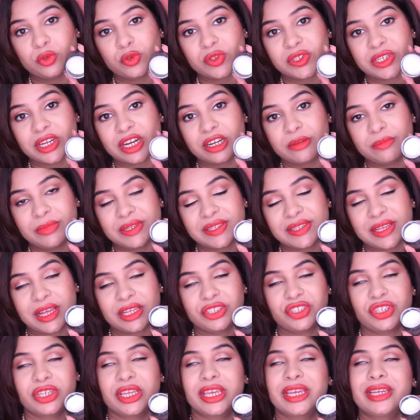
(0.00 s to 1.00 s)
start
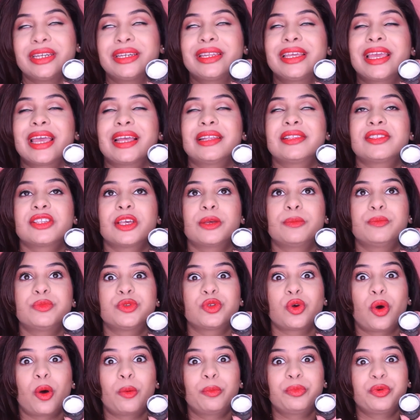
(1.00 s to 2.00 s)
massaging, it gets
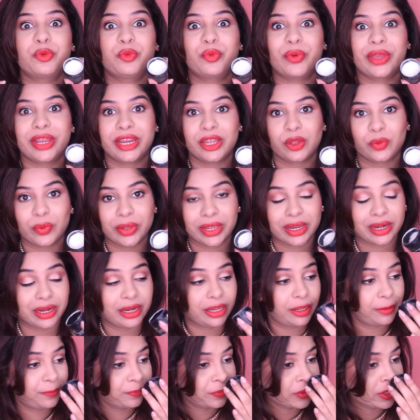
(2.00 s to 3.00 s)
absorbed very
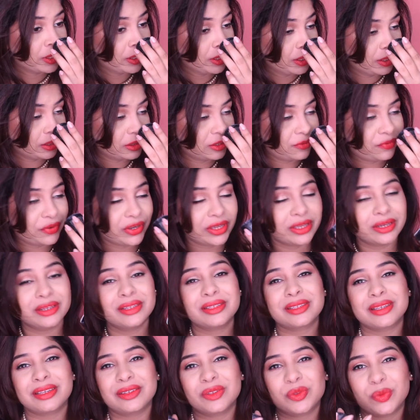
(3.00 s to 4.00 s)
quickly. The
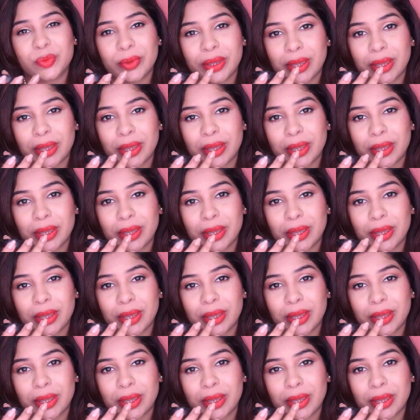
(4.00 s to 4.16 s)
fragrance is